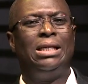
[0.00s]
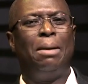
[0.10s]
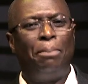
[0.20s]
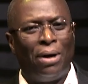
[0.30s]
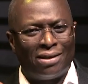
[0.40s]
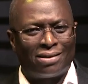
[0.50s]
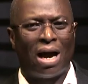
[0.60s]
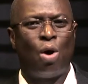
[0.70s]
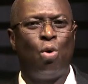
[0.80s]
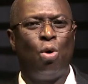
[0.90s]
They place
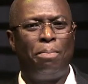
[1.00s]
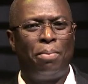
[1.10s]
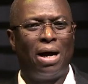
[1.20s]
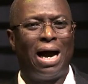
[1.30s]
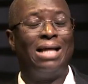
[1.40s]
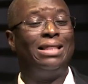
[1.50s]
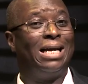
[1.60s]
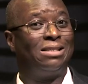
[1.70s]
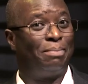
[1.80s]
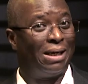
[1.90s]
their hope and
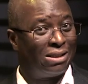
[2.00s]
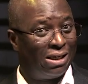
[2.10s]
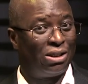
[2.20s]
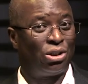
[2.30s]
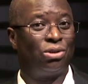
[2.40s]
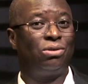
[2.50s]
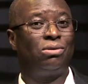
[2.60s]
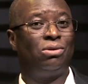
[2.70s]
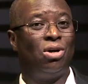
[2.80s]
their expectation